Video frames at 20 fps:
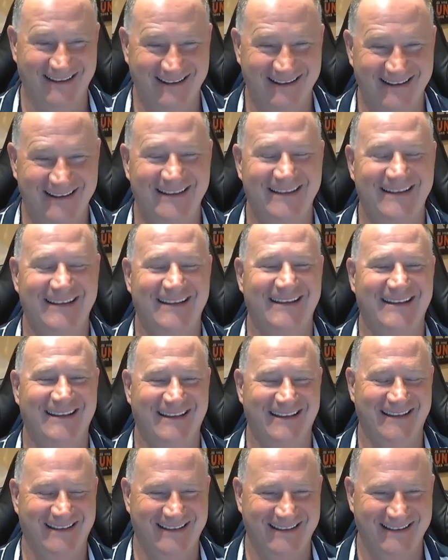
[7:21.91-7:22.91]
swat
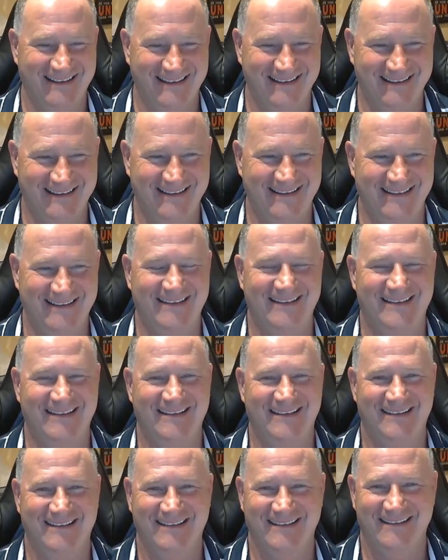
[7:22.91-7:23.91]
at you
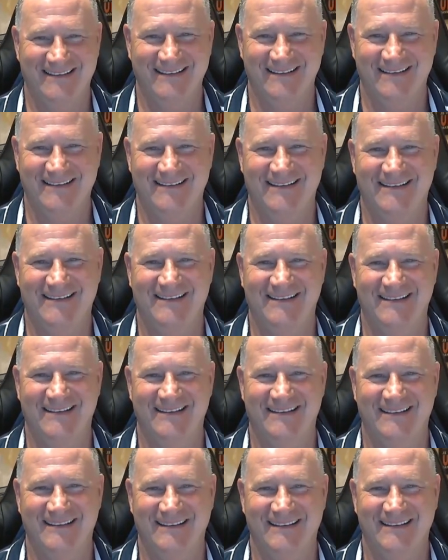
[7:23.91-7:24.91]
and punch you
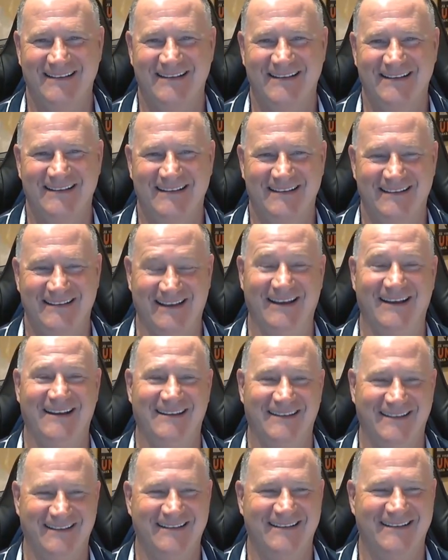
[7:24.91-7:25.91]
around and all
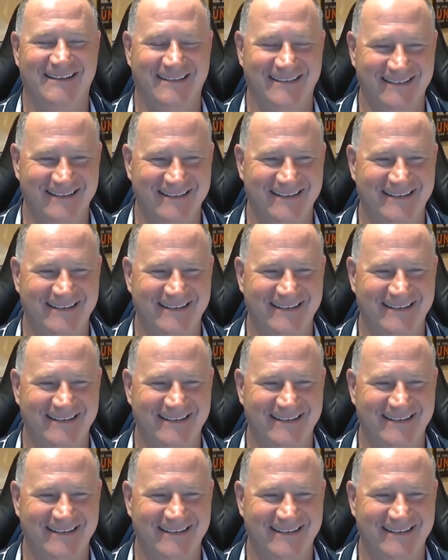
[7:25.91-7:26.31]
that stuff.